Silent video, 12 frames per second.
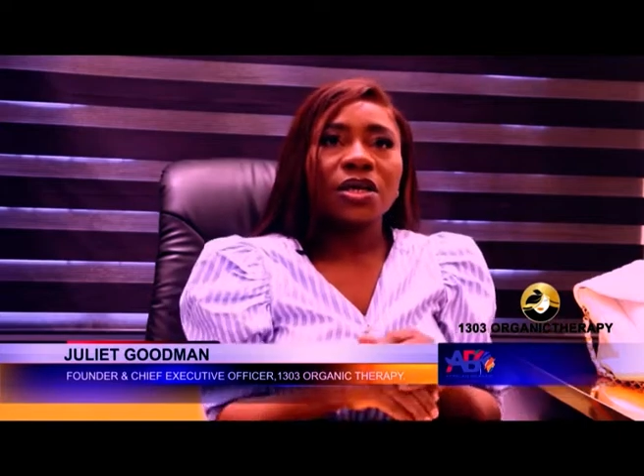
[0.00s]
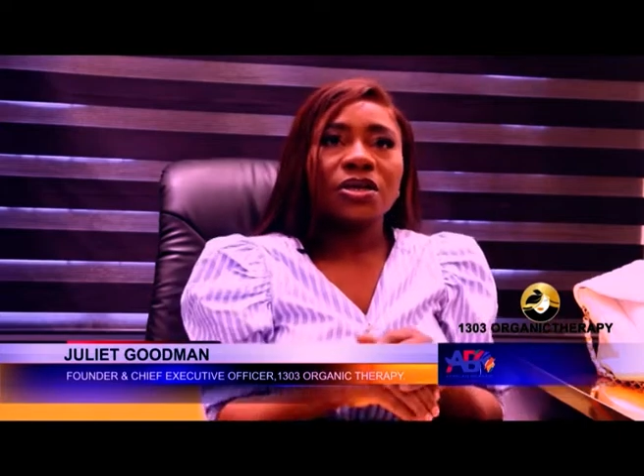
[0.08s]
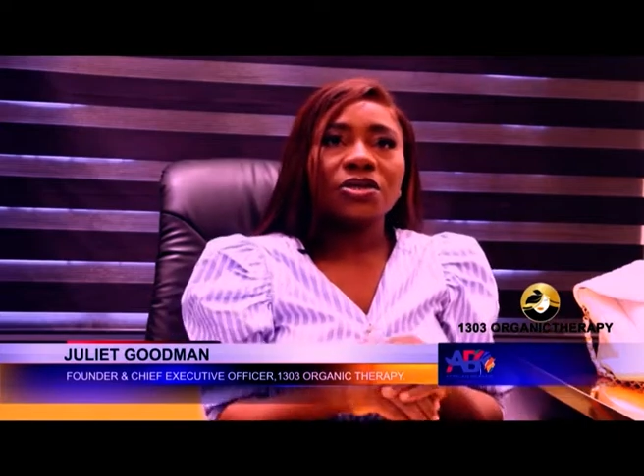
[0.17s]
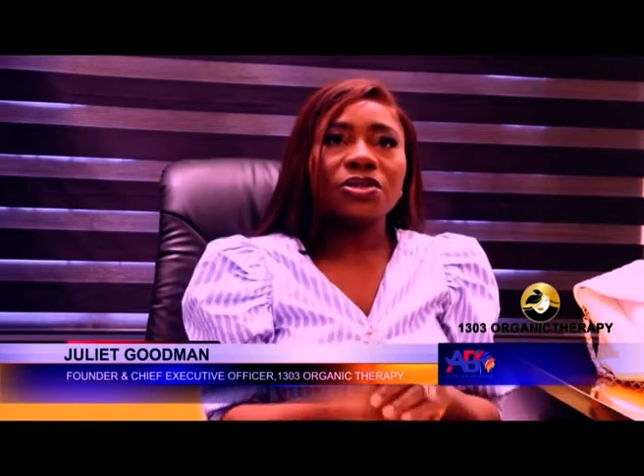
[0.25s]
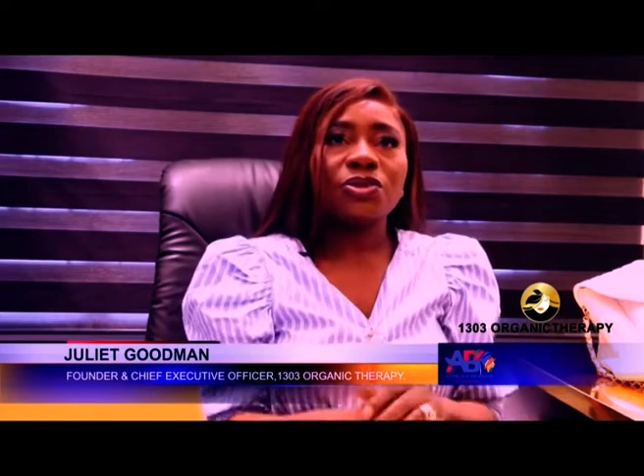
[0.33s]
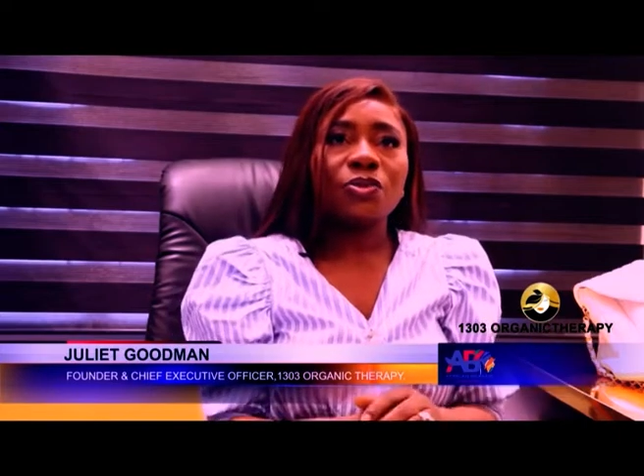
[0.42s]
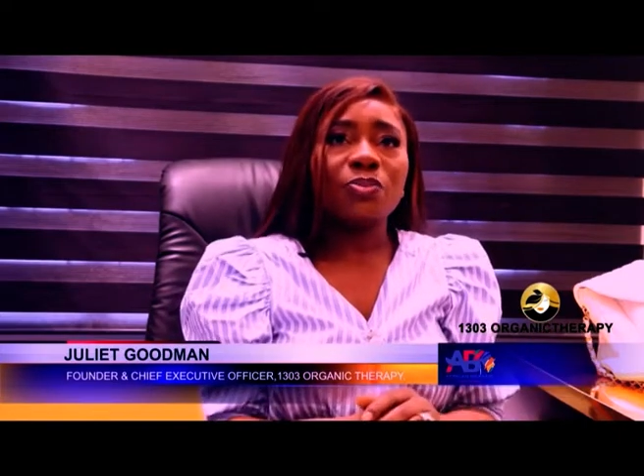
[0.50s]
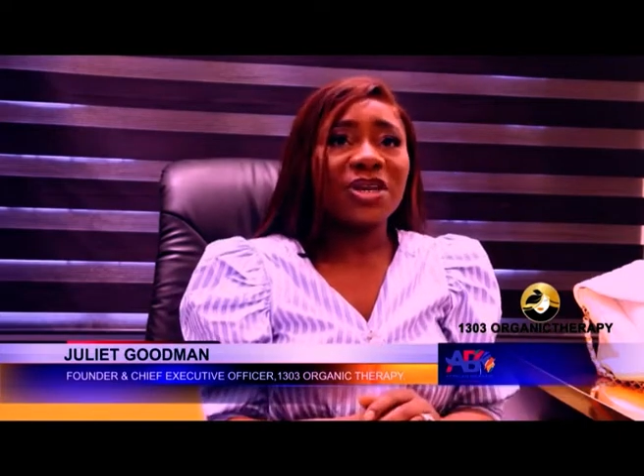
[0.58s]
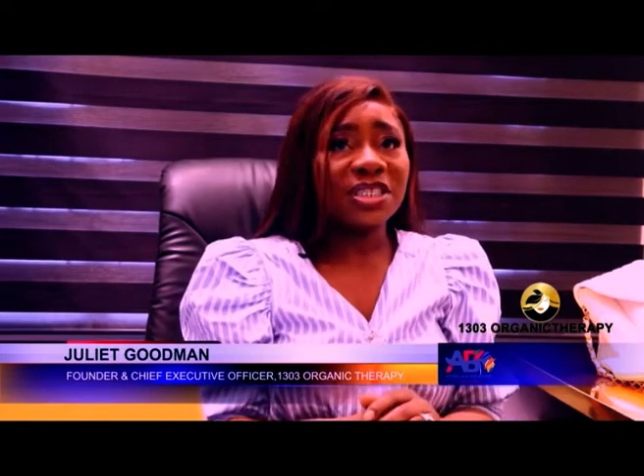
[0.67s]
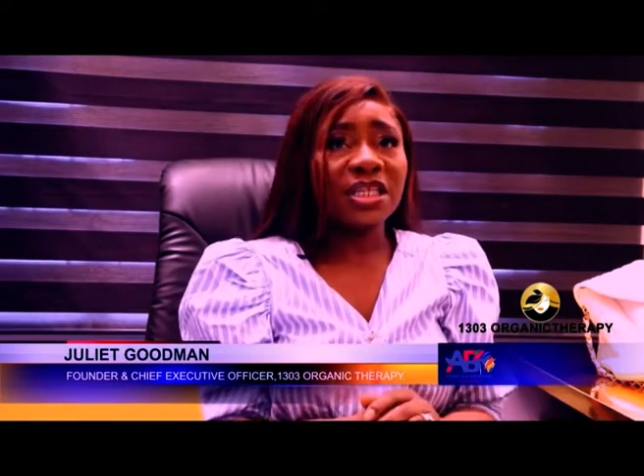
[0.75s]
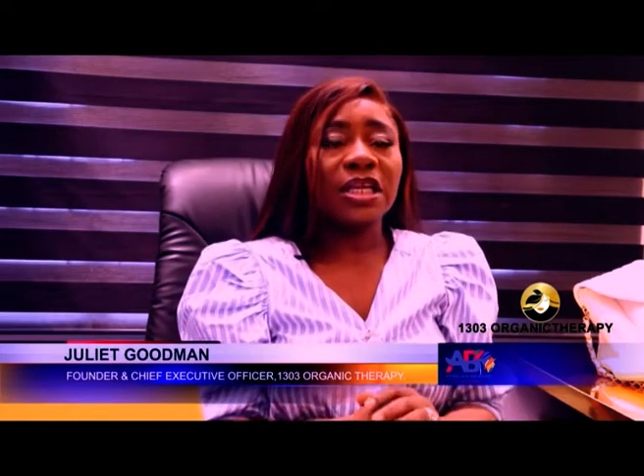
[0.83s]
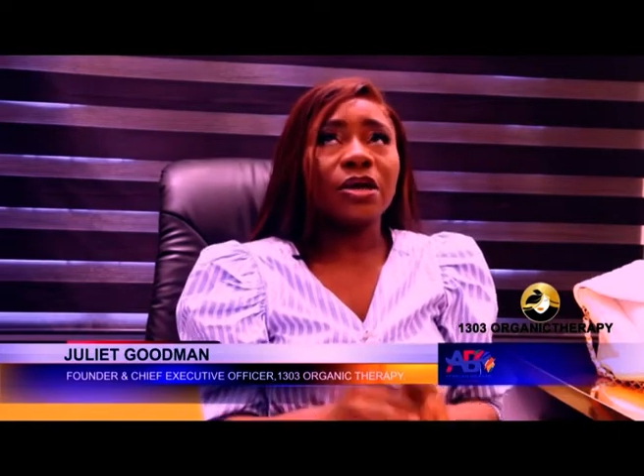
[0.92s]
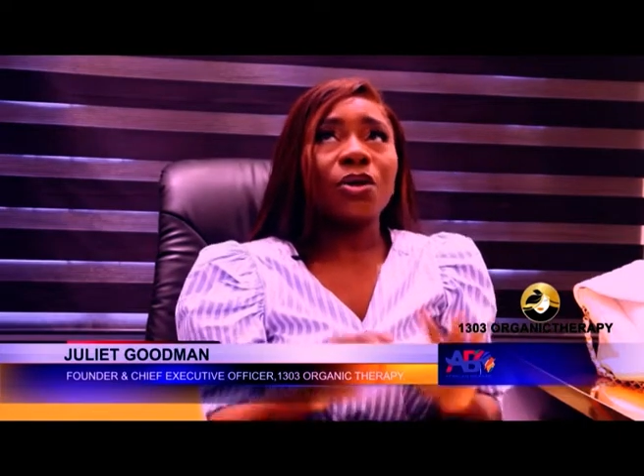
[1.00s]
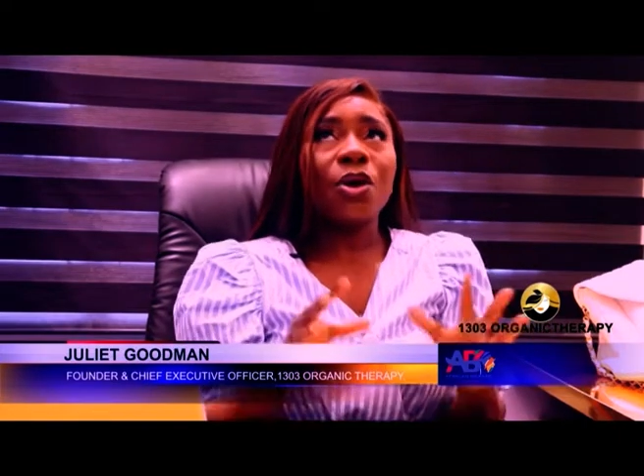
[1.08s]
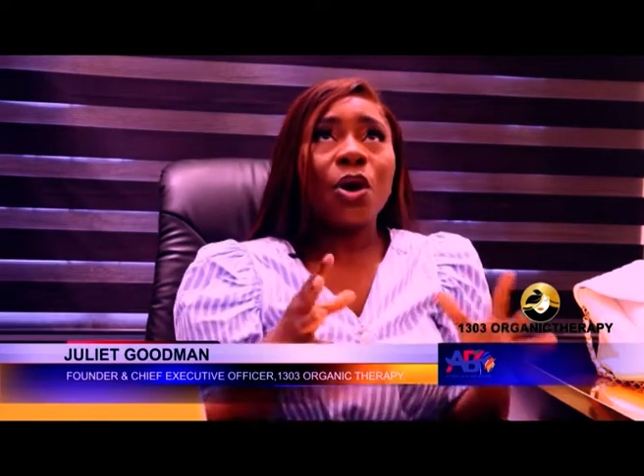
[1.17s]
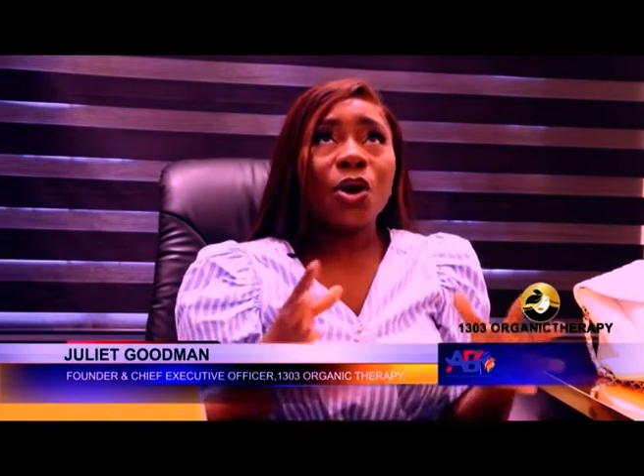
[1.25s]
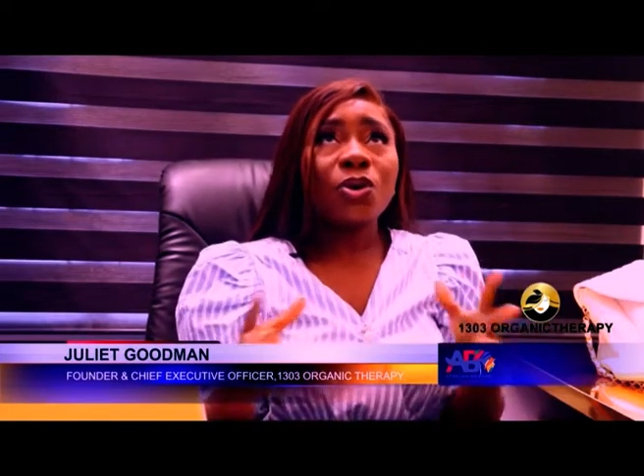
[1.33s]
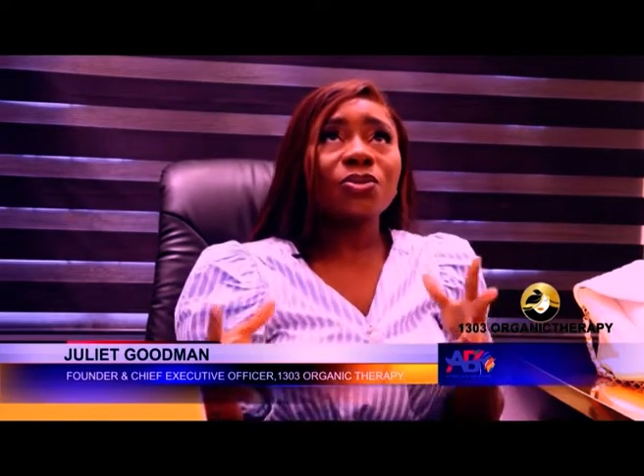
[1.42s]
So basically,
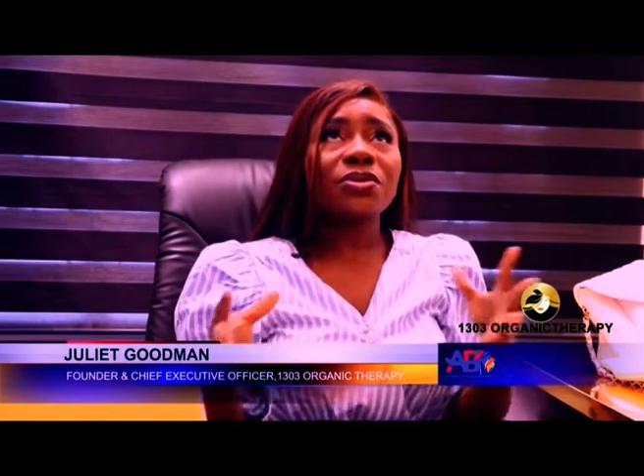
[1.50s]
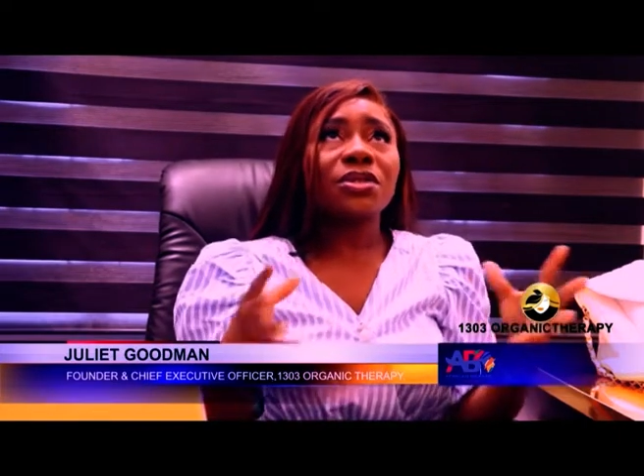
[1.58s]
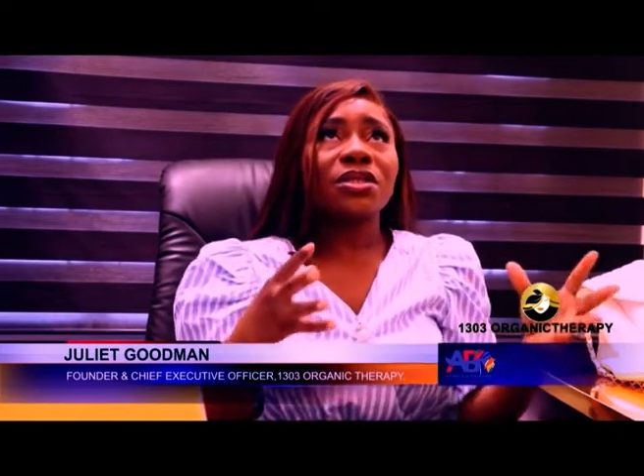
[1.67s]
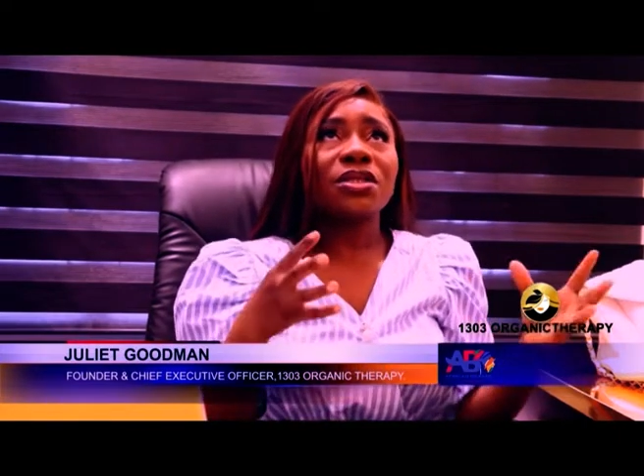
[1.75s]
all